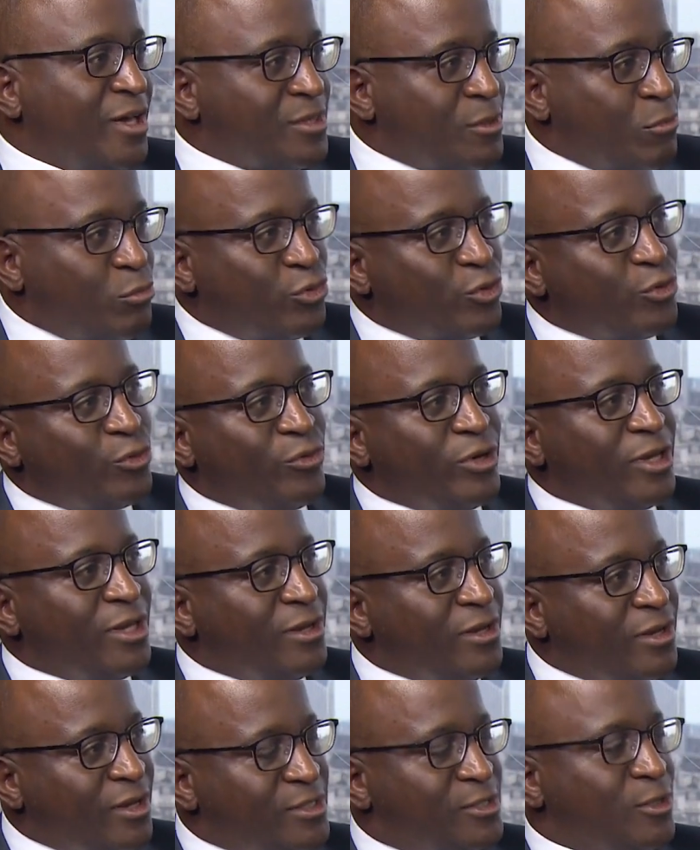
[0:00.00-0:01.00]
The
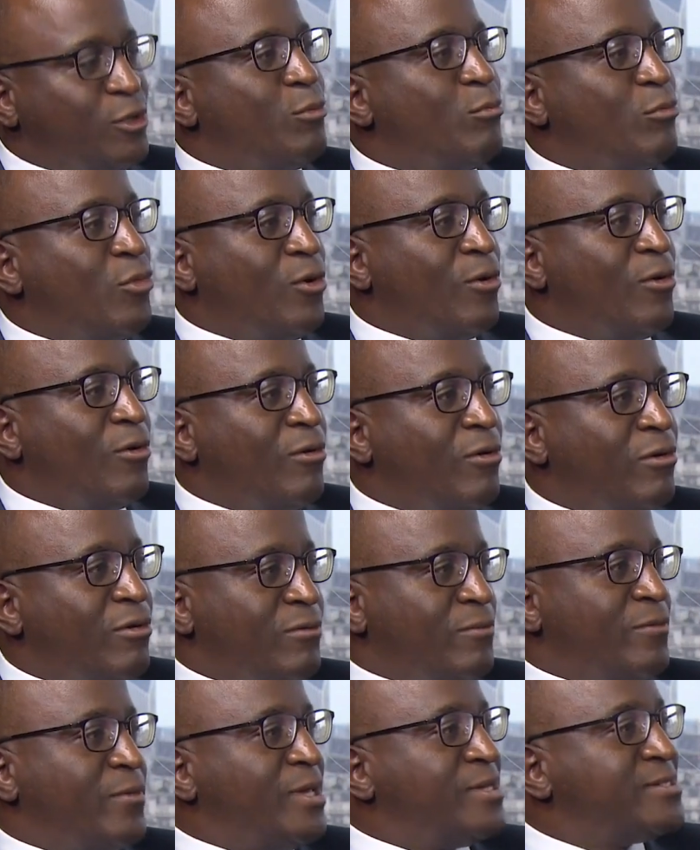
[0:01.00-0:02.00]
brewery is a lot
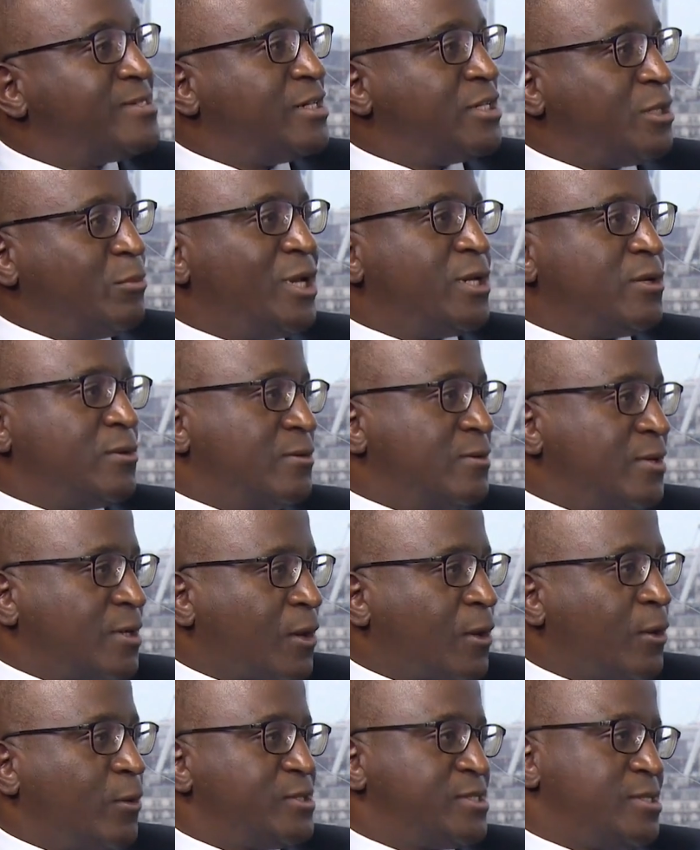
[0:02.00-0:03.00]
more sentimental
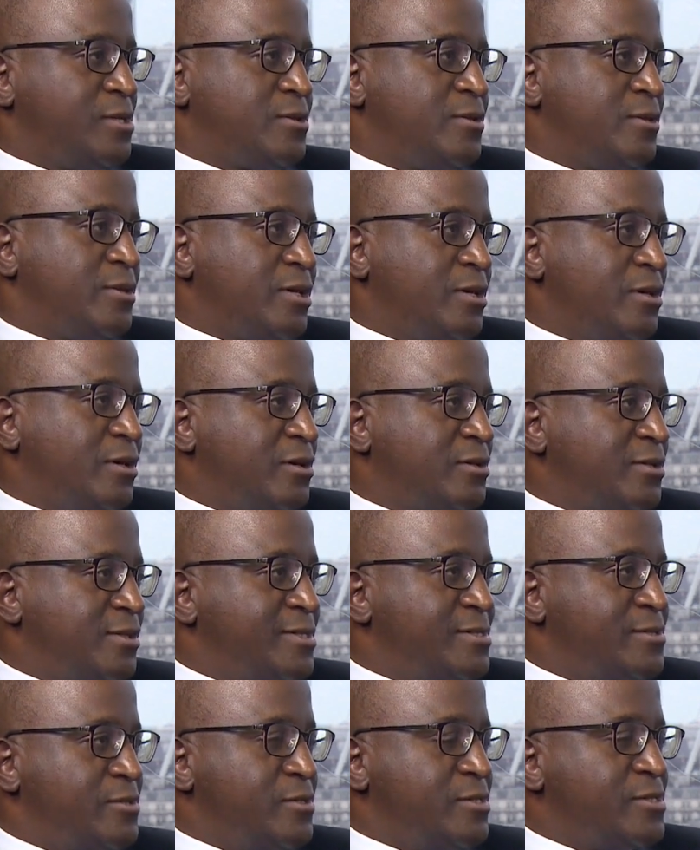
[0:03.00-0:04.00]
and closer to the
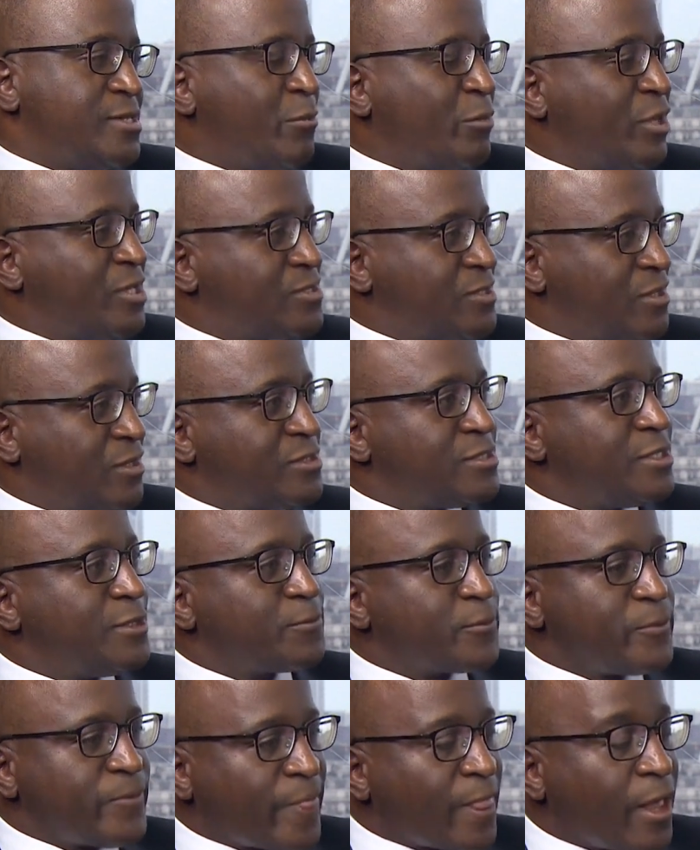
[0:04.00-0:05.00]
Zambian
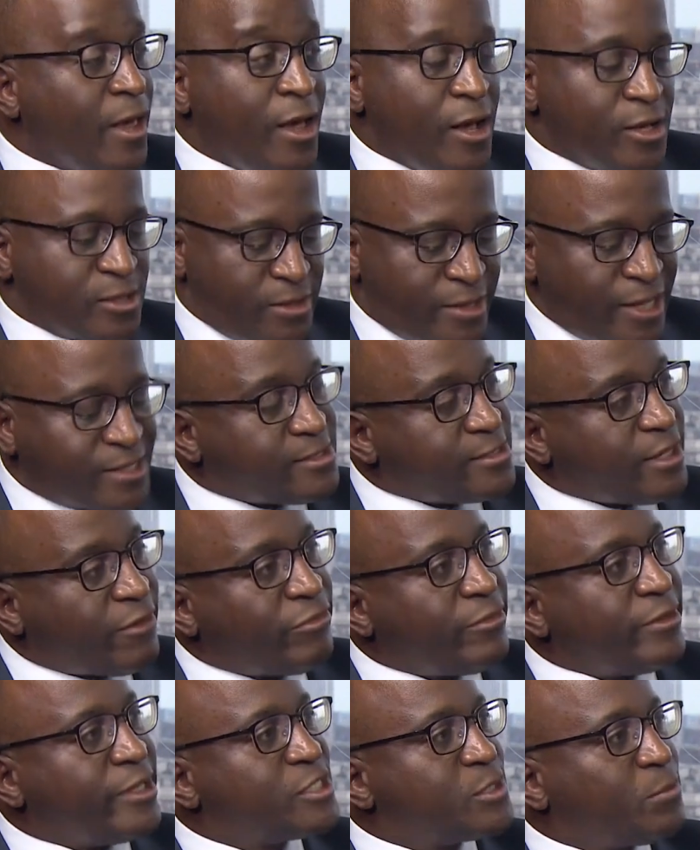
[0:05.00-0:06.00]
citizen. So that's
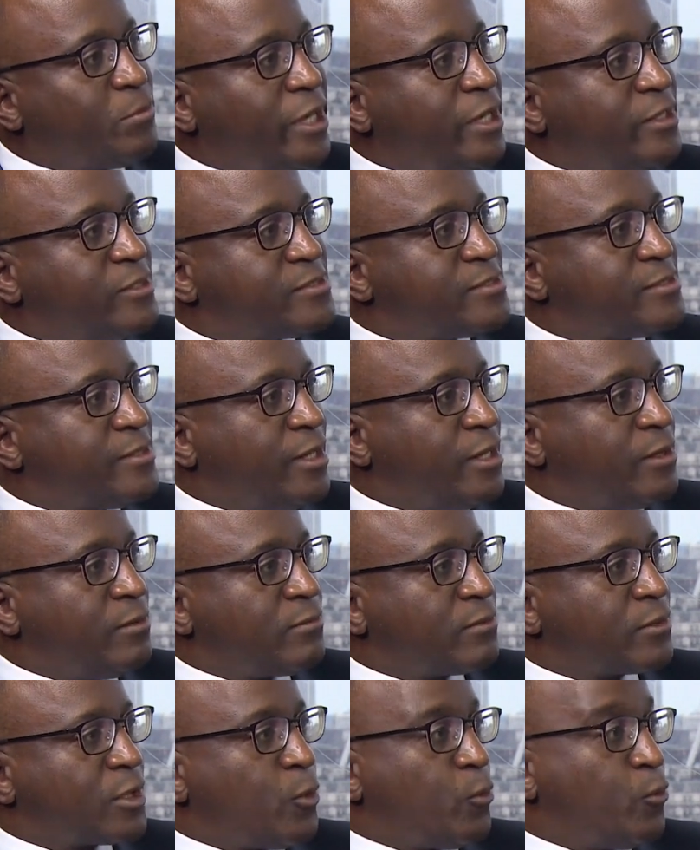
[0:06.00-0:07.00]
definitely a space that
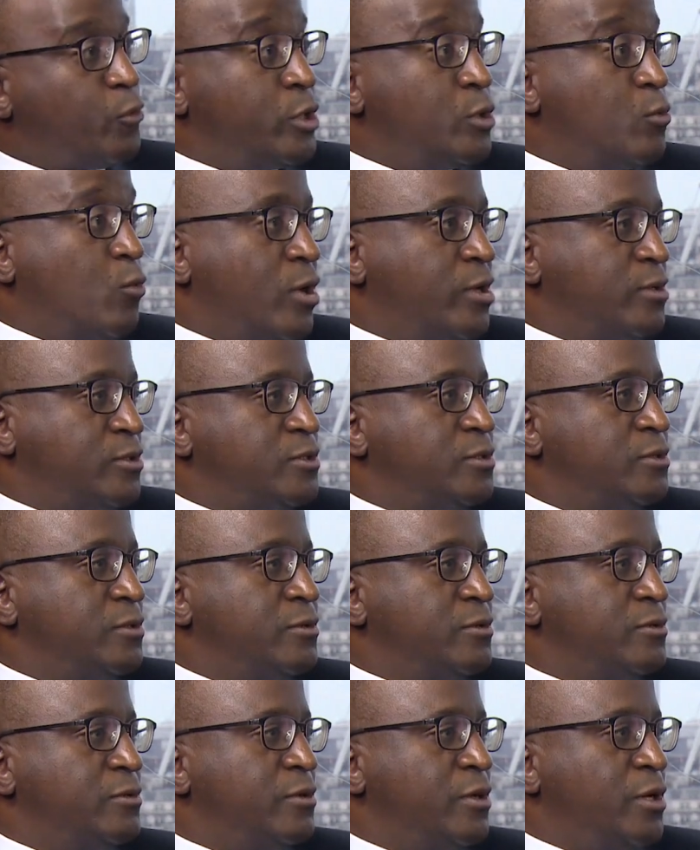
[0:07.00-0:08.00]
we want
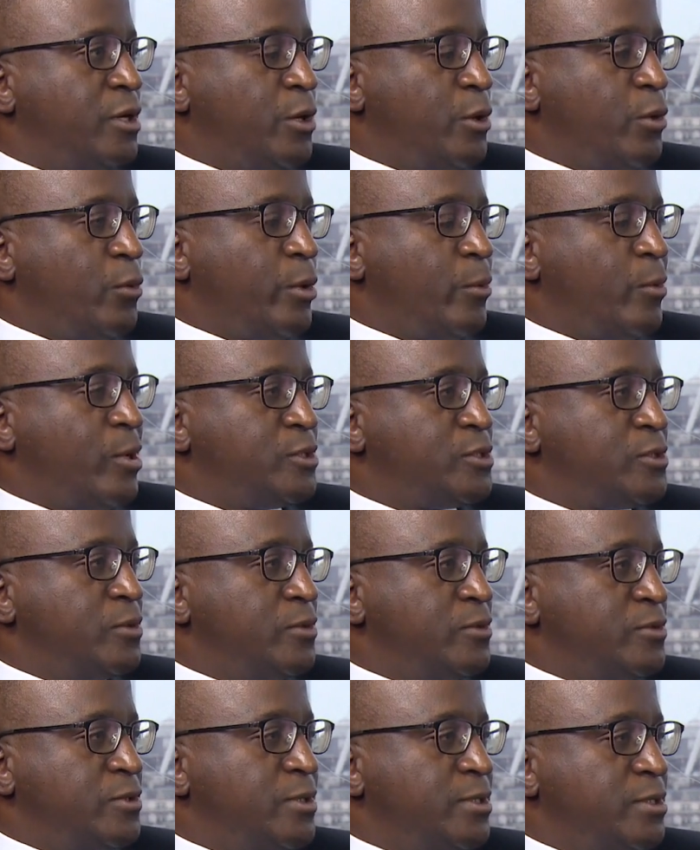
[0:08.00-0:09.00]
to
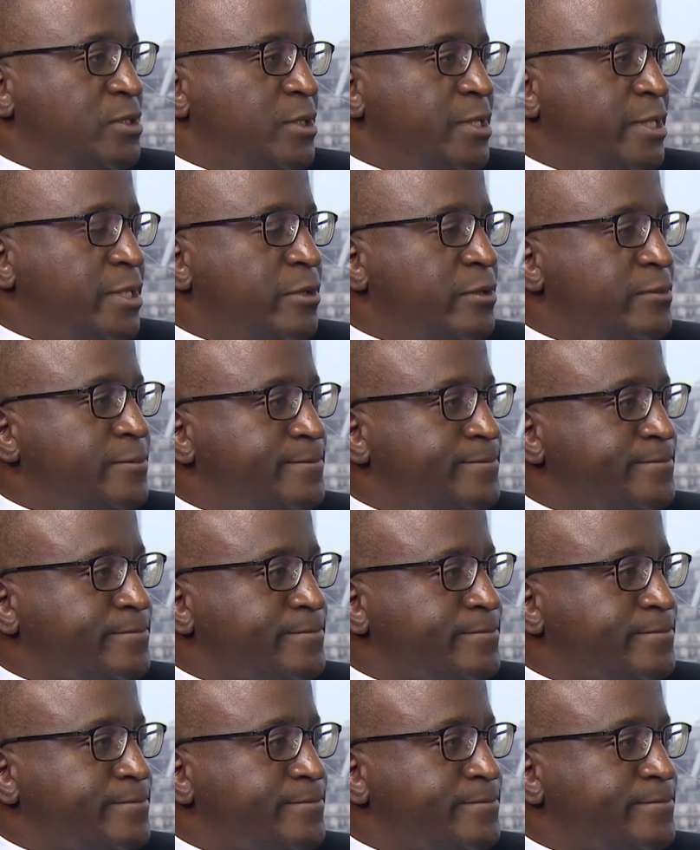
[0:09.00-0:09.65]
lead on.